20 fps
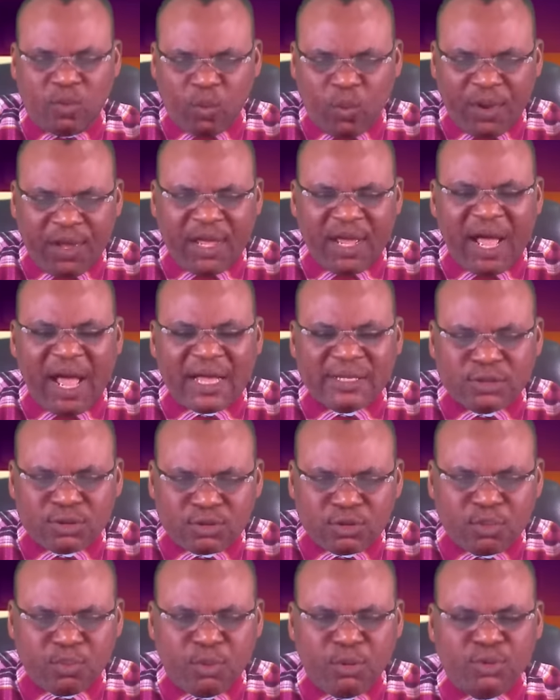we are
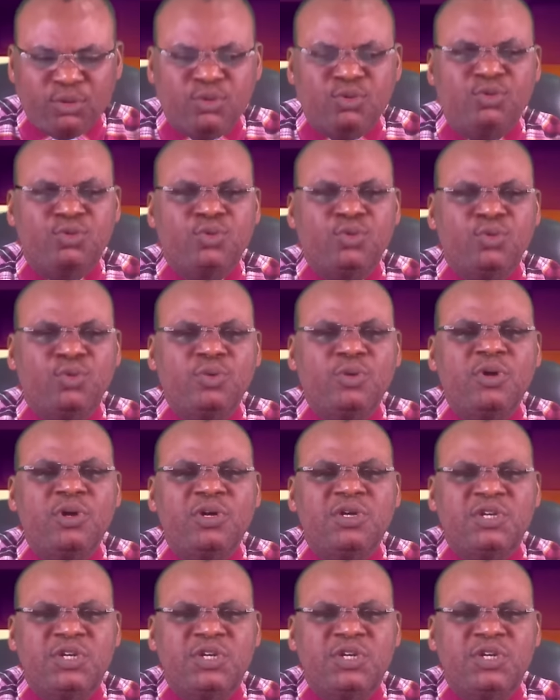supposed to do